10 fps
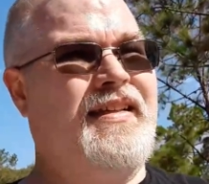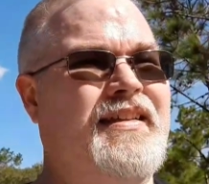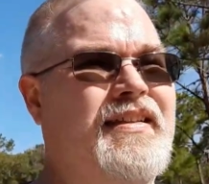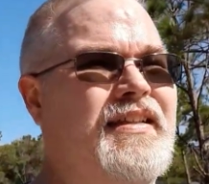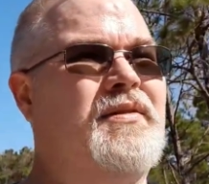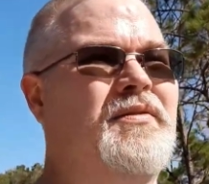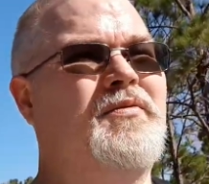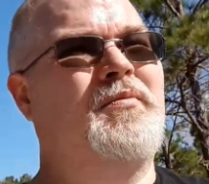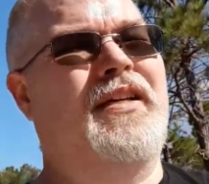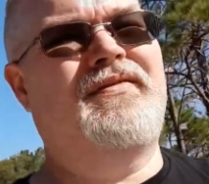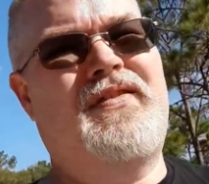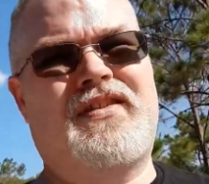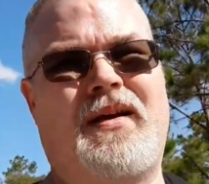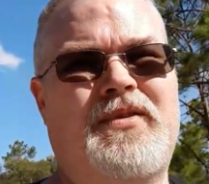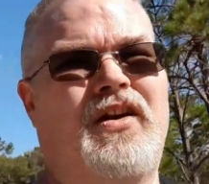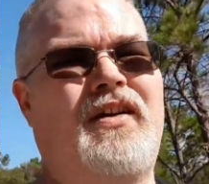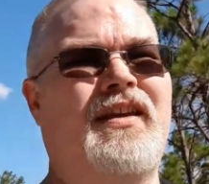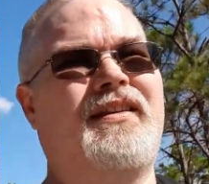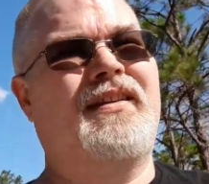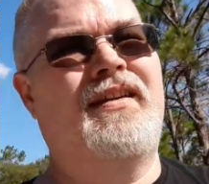Eh, might stop
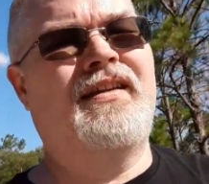talking.